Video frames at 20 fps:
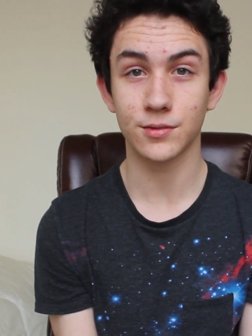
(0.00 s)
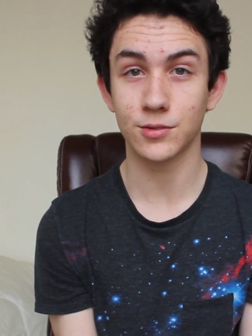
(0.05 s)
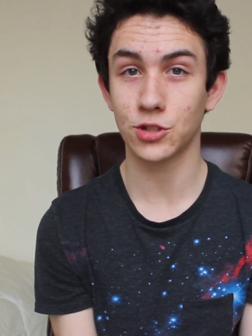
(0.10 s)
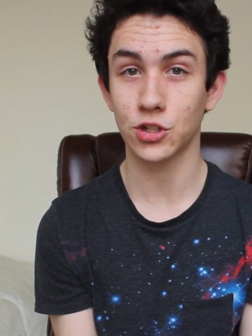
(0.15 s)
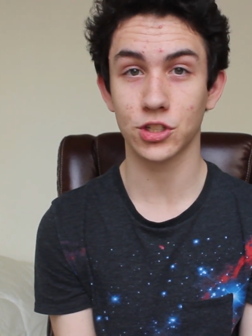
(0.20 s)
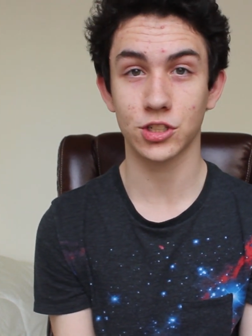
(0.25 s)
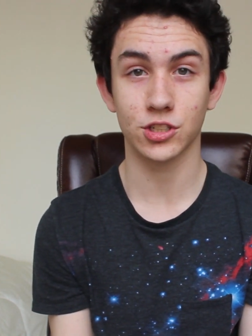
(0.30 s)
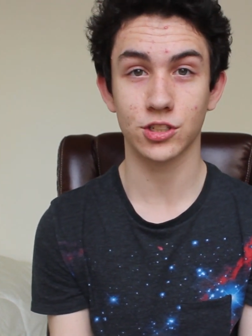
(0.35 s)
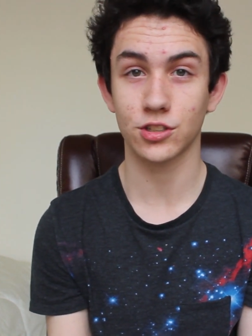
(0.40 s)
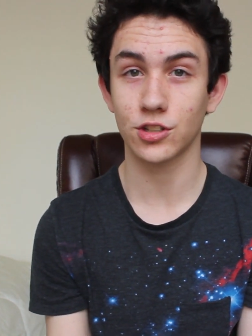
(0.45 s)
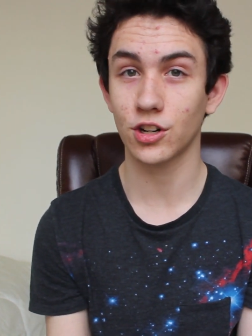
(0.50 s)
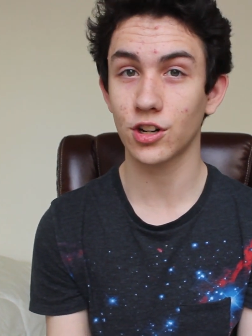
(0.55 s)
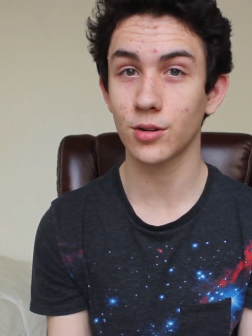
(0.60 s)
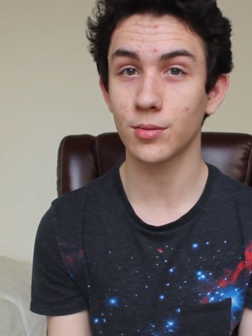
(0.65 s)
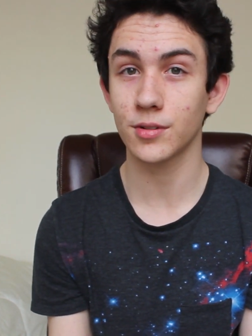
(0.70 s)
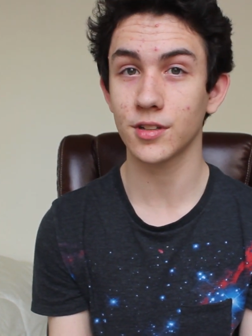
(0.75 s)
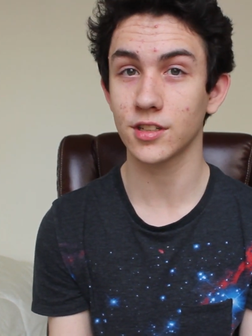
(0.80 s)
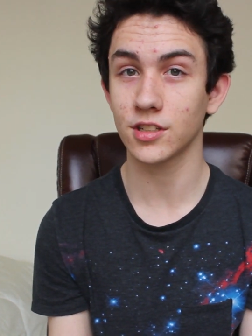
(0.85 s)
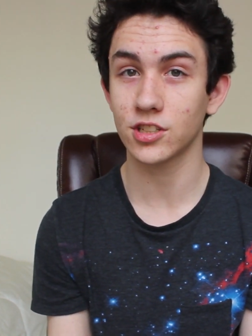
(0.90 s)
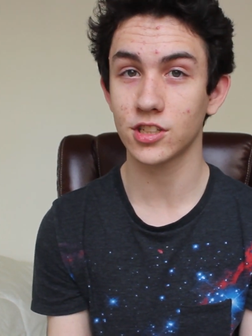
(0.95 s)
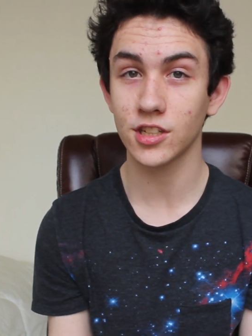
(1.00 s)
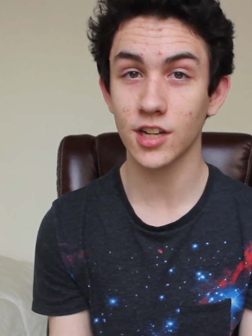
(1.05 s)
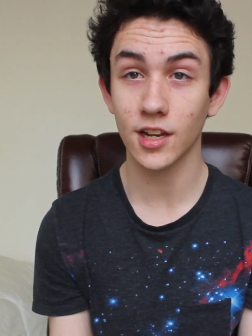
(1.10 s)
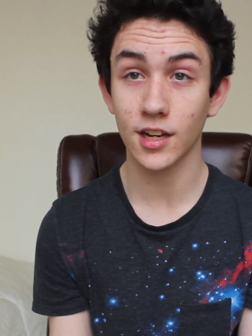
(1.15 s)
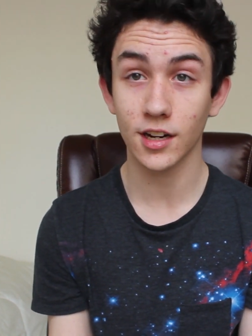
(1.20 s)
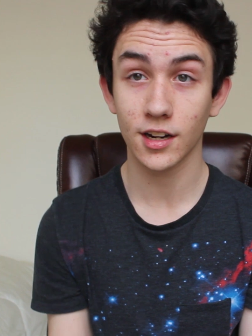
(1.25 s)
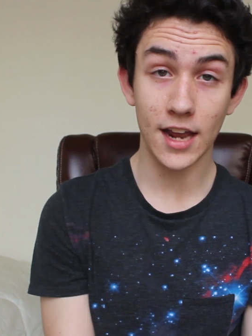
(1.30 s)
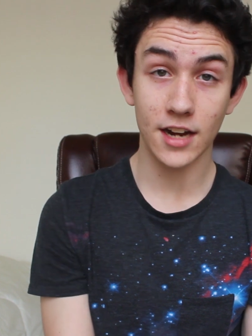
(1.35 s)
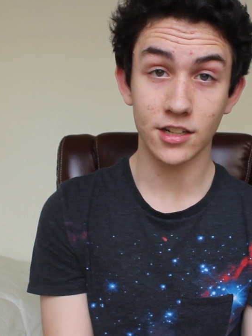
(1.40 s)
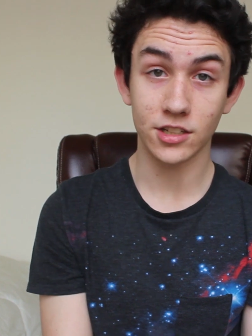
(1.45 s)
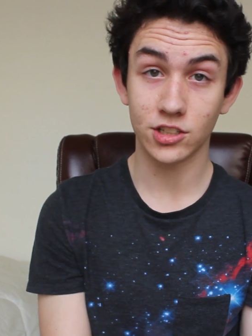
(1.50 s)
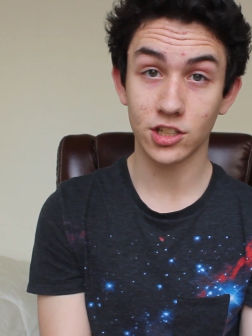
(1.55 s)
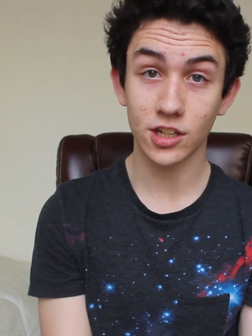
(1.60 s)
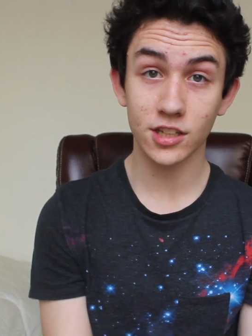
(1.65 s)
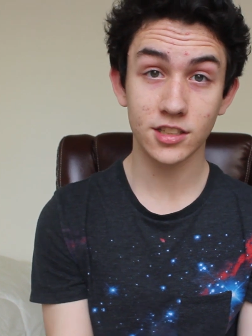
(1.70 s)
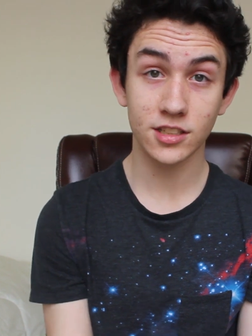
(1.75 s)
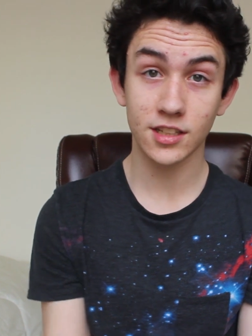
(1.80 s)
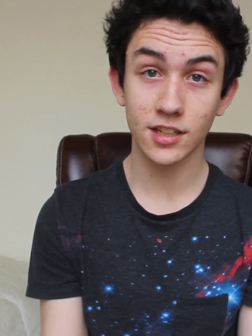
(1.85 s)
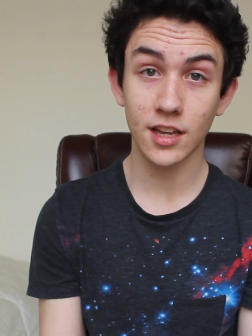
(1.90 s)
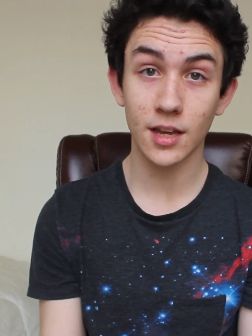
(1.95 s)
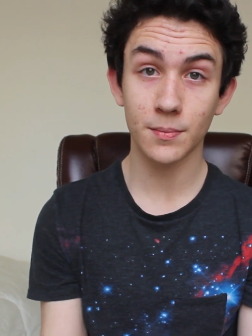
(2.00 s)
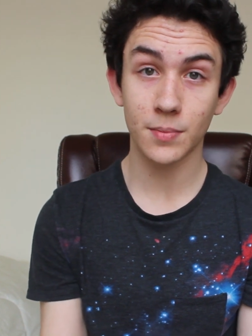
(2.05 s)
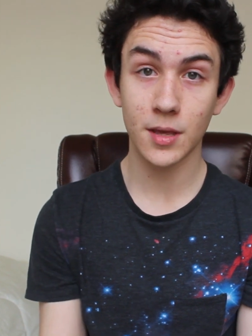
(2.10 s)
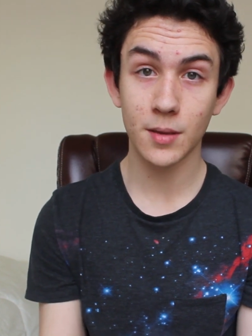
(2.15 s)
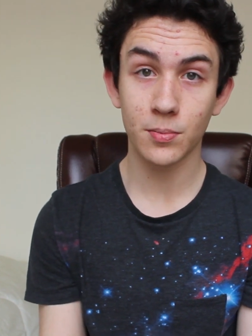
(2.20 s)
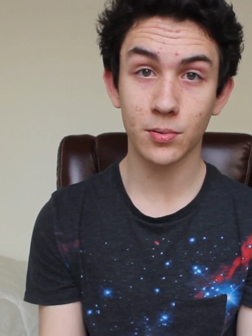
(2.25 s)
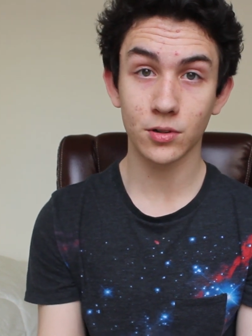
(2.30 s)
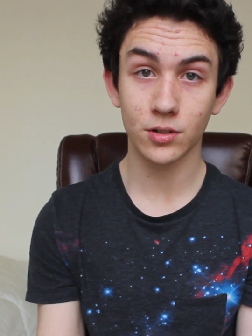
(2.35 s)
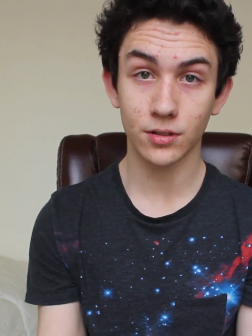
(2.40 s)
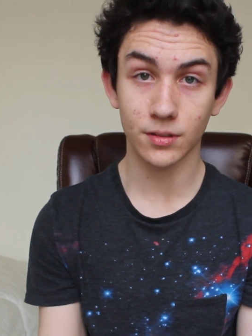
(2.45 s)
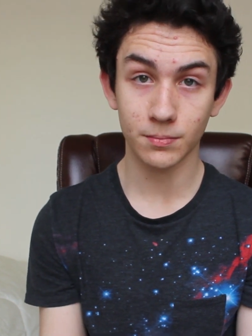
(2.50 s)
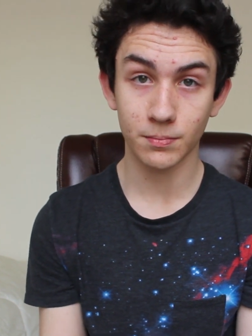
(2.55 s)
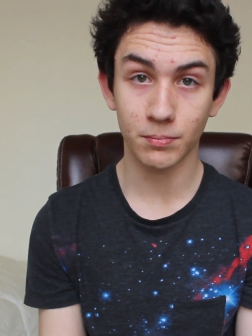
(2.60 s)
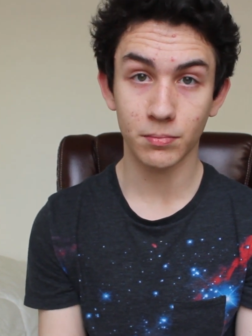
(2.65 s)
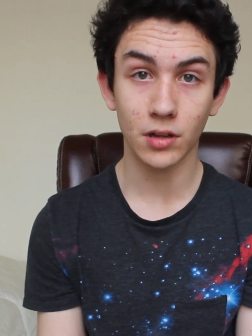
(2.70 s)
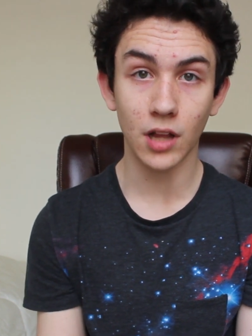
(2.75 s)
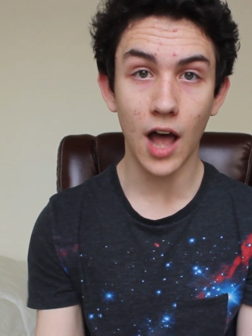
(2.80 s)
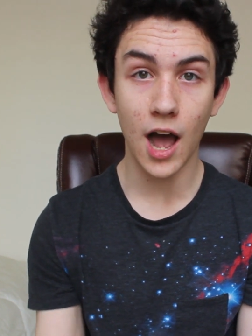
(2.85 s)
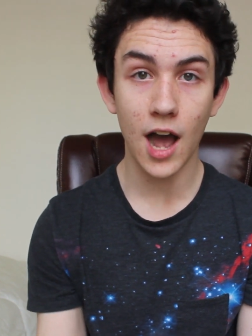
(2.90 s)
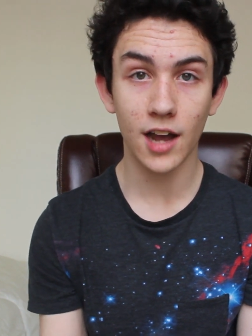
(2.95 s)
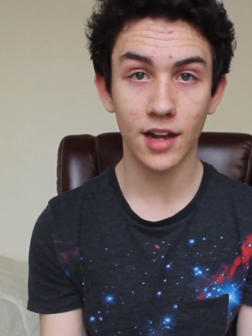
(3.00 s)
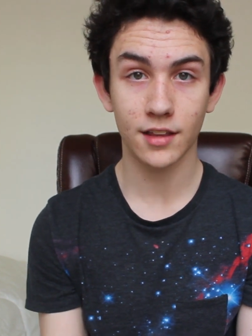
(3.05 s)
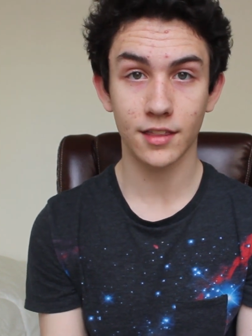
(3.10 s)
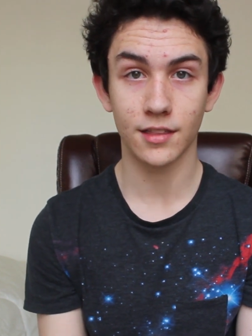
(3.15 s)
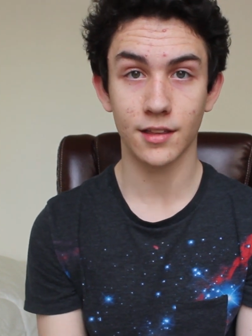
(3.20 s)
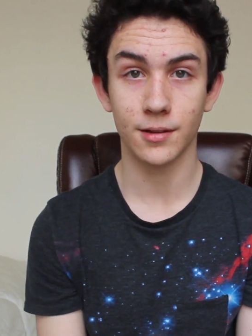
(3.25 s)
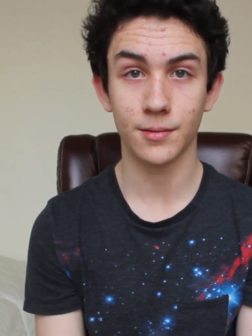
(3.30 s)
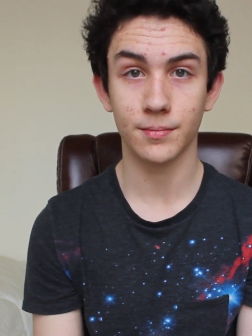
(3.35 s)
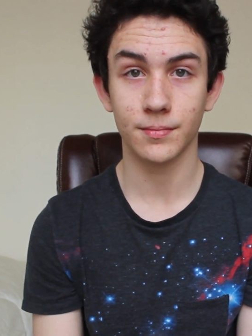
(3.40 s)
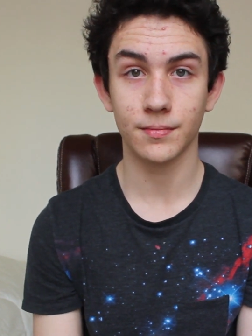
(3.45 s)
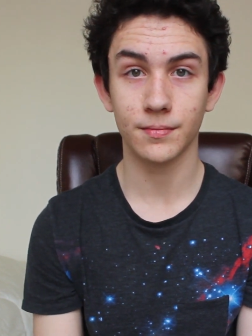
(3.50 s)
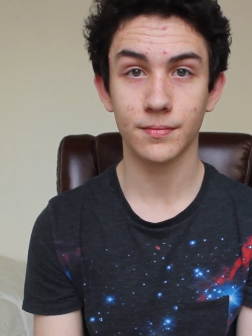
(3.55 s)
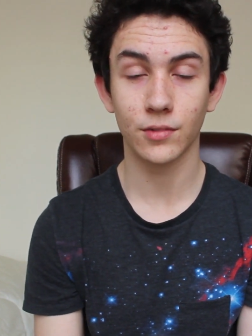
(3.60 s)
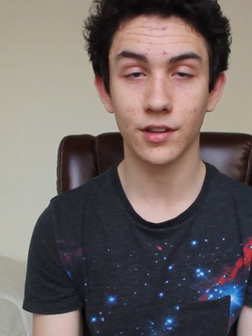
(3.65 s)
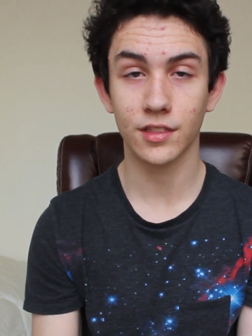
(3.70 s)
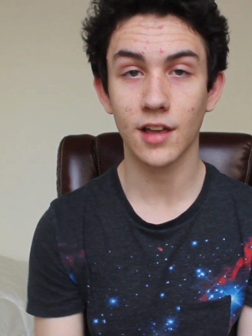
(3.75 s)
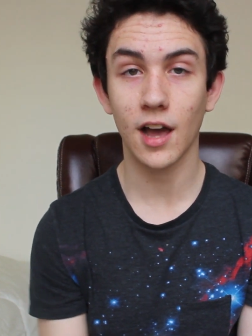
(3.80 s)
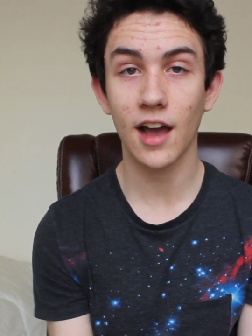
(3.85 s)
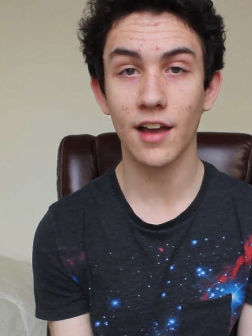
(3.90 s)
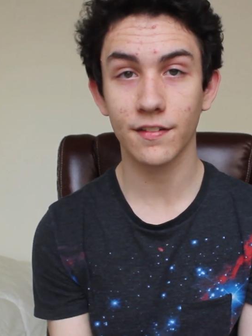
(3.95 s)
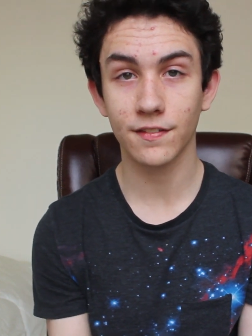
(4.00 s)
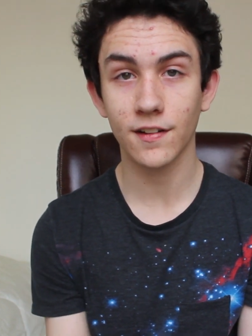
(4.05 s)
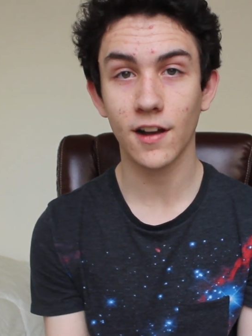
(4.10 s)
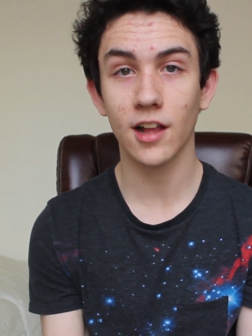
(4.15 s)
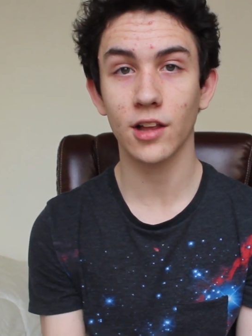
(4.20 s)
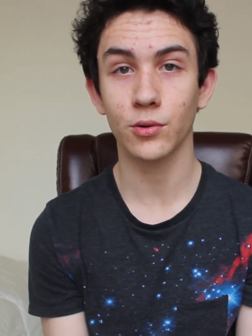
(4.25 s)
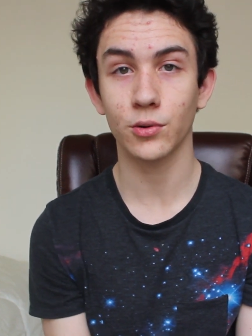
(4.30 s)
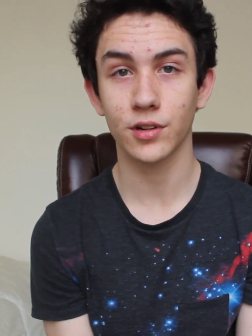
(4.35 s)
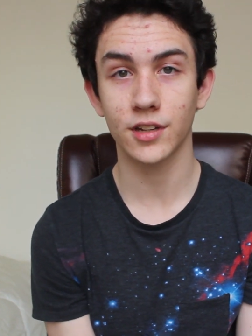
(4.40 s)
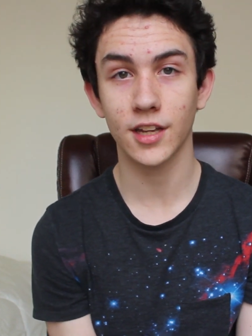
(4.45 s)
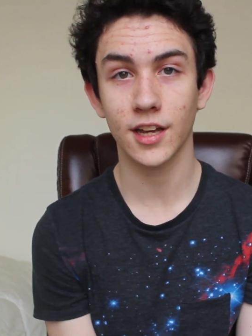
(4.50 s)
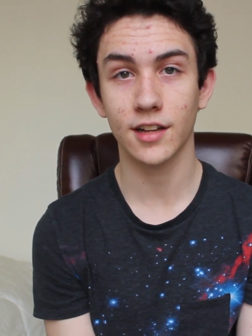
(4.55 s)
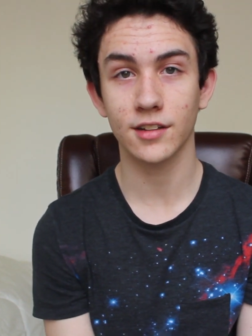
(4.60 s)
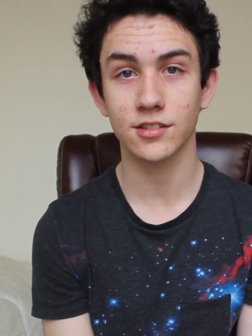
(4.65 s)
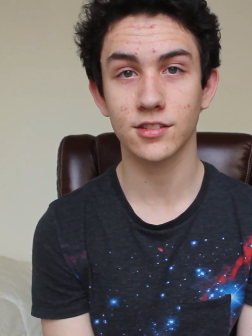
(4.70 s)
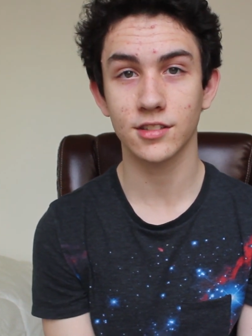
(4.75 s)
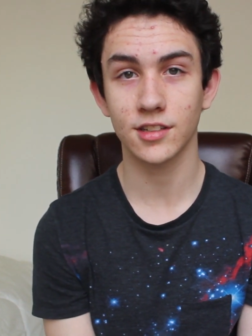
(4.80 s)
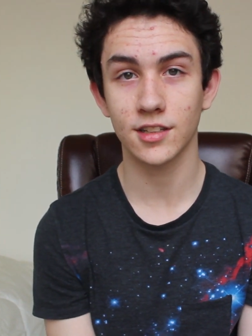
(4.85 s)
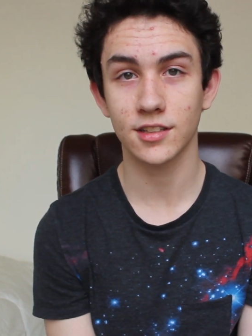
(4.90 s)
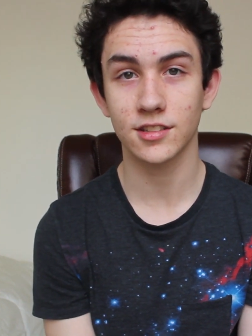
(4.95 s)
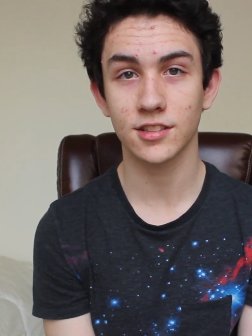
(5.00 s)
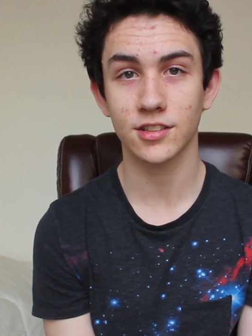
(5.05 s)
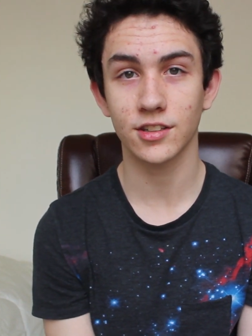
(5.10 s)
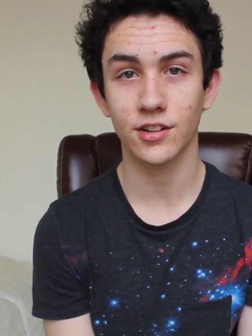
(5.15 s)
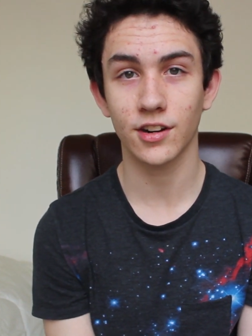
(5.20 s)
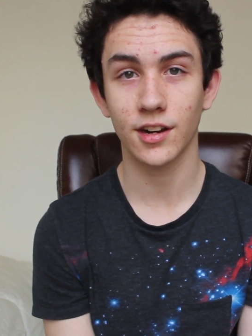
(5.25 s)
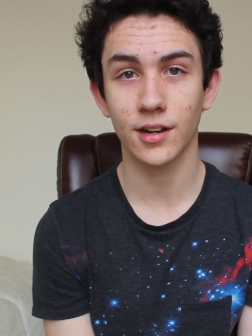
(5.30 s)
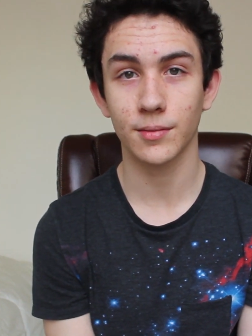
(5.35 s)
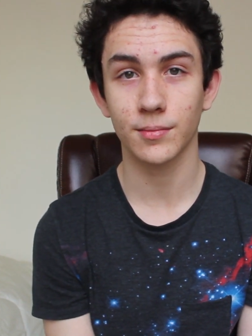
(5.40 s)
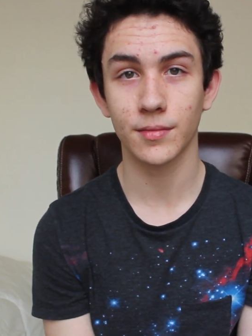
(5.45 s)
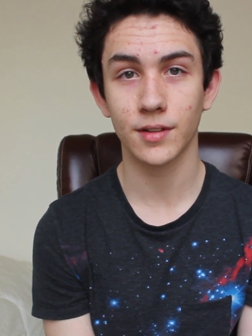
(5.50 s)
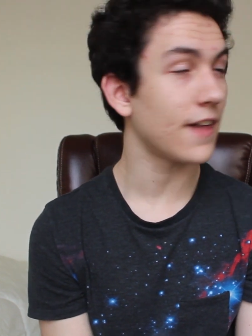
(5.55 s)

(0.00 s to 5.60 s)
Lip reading: disturbing shit, and just to get people to block them with high follower counts on Instagram.